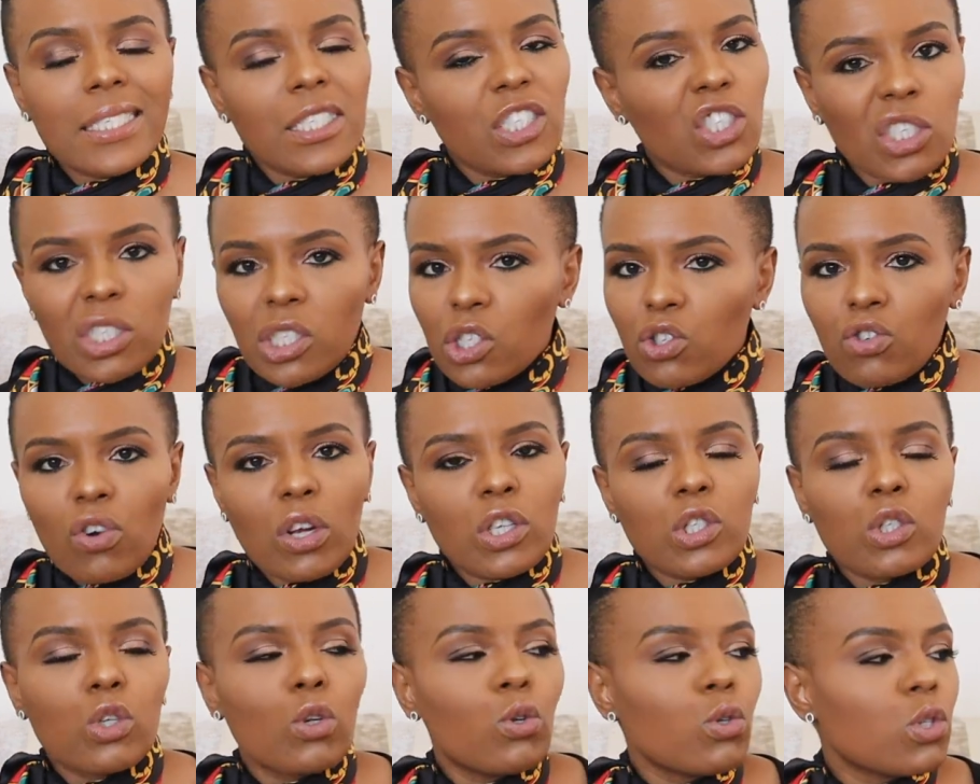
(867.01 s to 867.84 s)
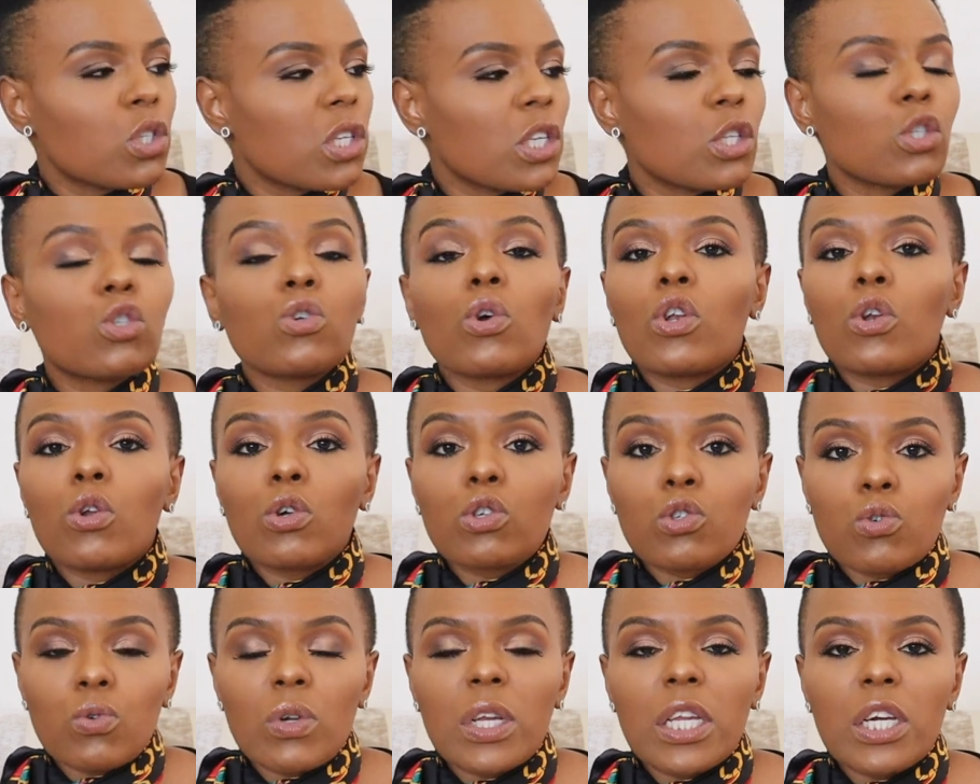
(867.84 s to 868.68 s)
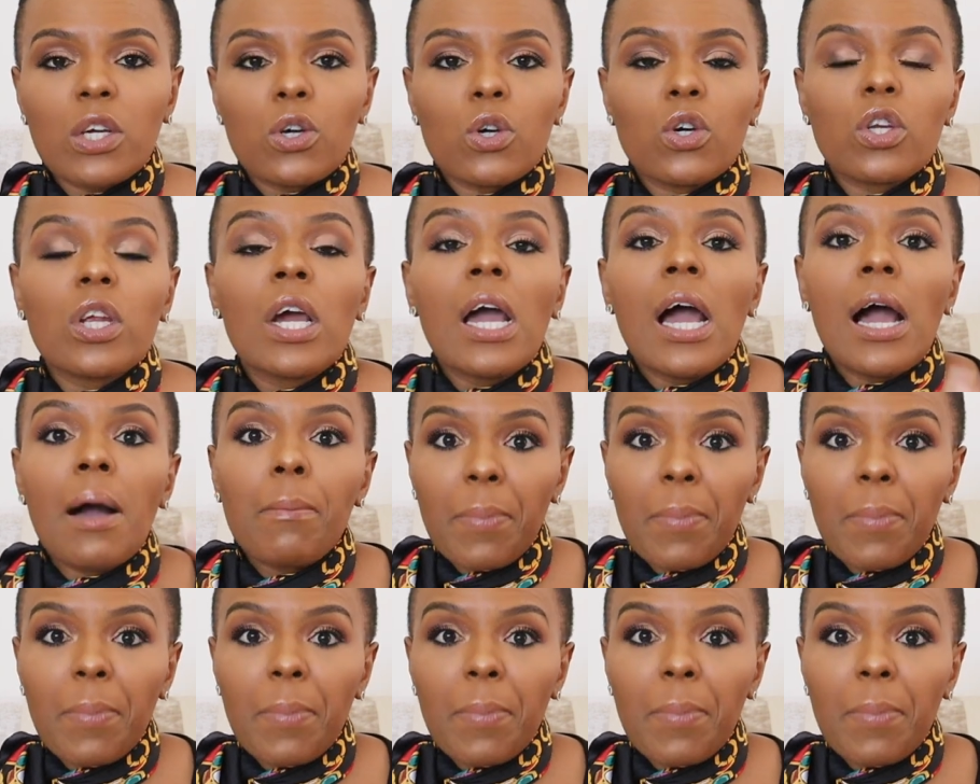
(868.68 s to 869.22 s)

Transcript: It's just translucent, so it looks really good,